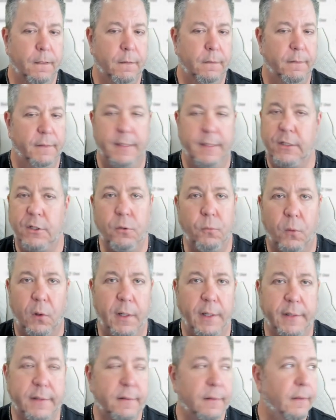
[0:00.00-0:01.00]
that you
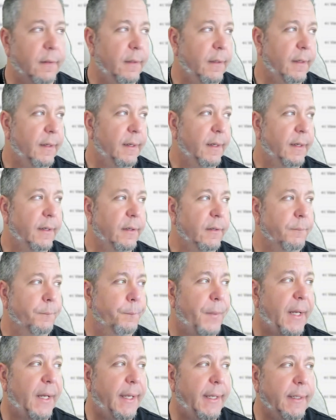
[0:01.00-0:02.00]
want
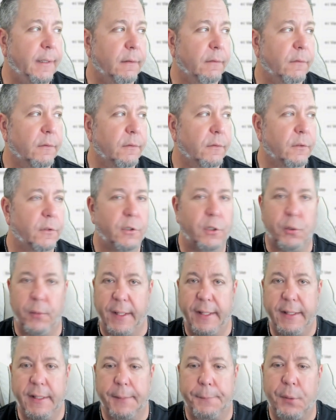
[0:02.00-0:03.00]
by
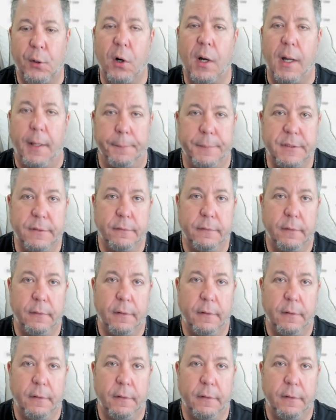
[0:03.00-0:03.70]
creating a prompt.